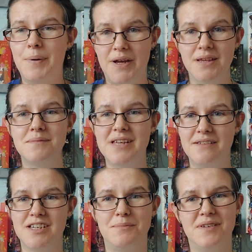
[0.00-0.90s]
putting
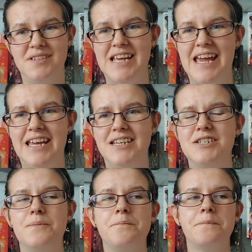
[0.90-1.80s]
themselves up on
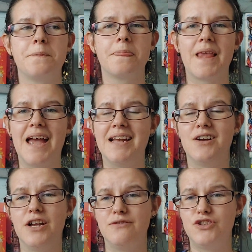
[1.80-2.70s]
stage and
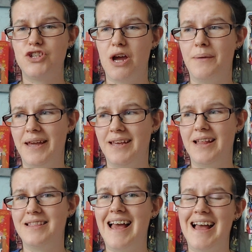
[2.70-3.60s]
kind of showing
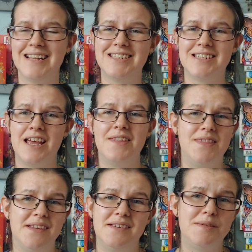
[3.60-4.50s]
that
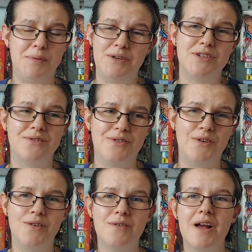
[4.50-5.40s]
this is
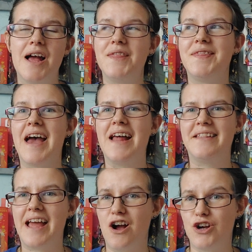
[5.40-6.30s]
beautiful, that
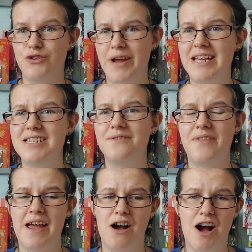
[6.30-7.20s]
they are creative,
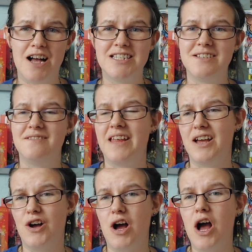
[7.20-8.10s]
they are artists, they
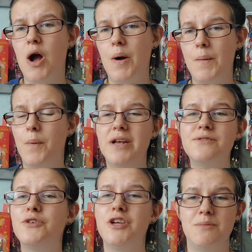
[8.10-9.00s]
are
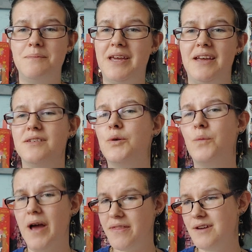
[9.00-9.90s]
wonderful human beings,
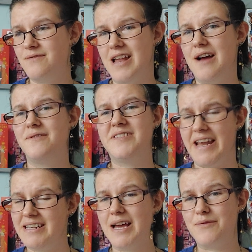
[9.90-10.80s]
worthy of love,
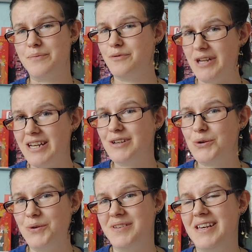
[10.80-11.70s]
standing up for brilliant
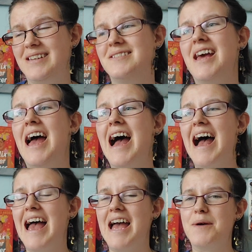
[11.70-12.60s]
causes,
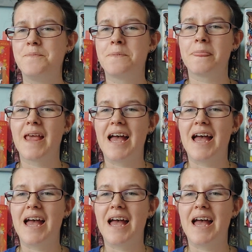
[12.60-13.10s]
and